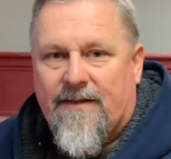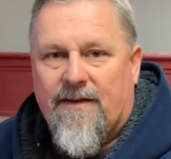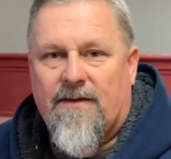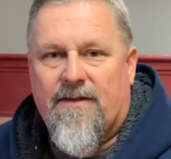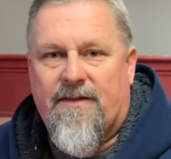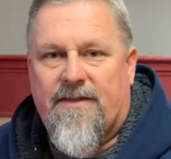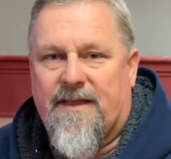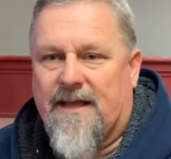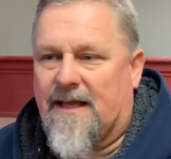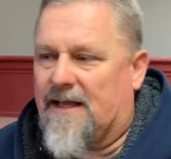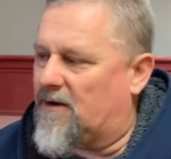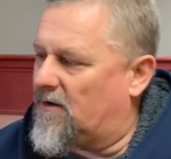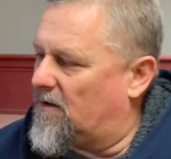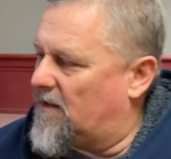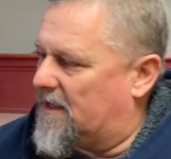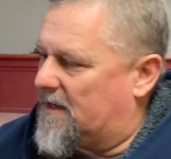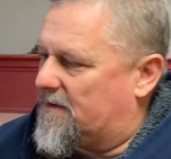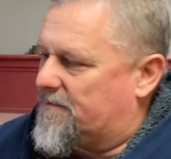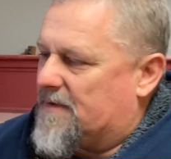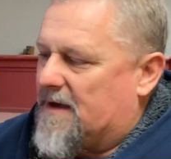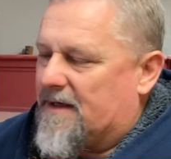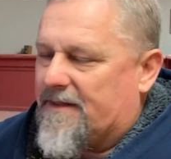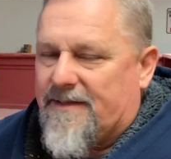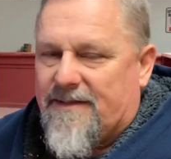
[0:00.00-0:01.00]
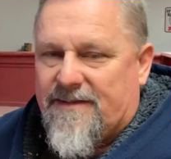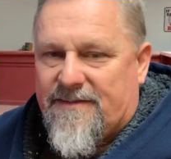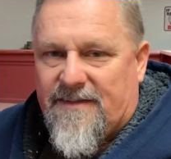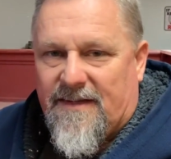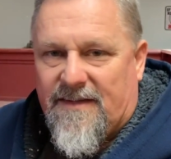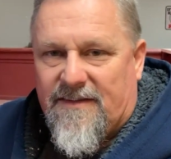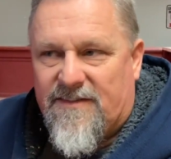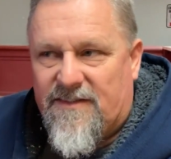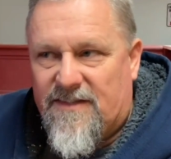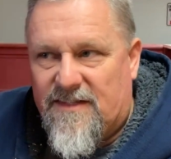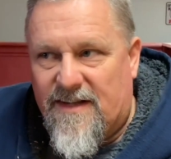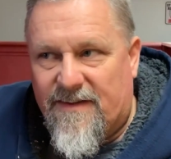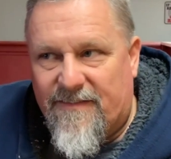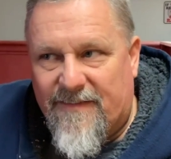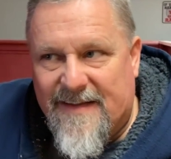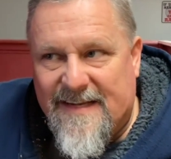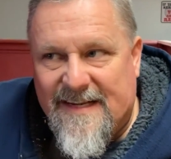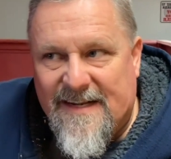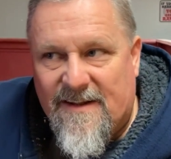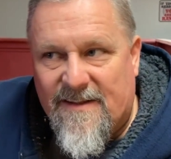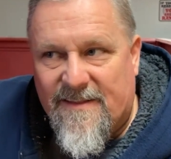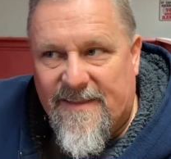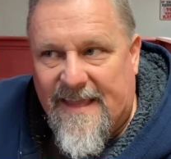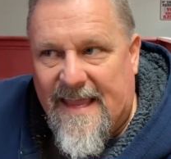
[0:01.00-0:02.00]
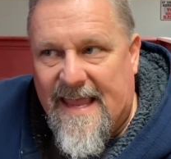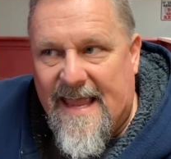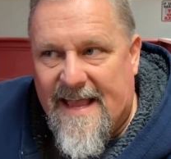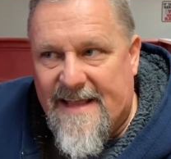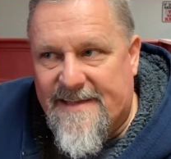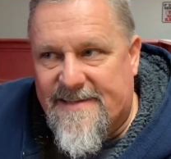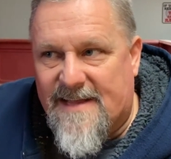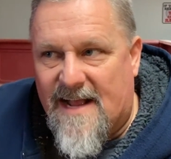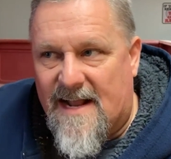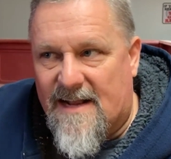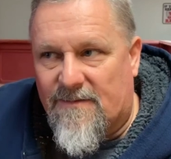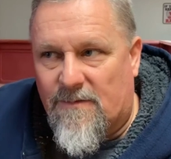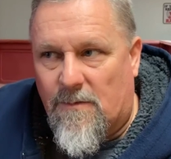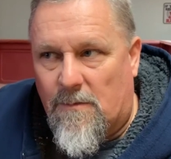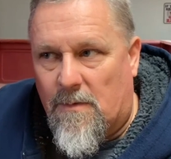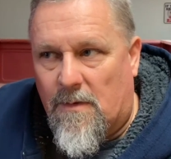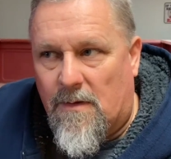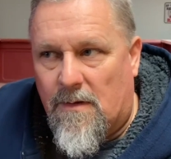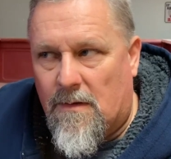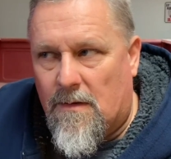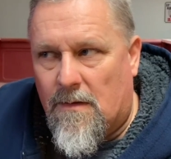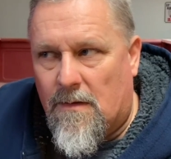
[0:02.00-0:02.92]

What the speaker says: the other thing I don't like about these things, you never get all the gas out of them.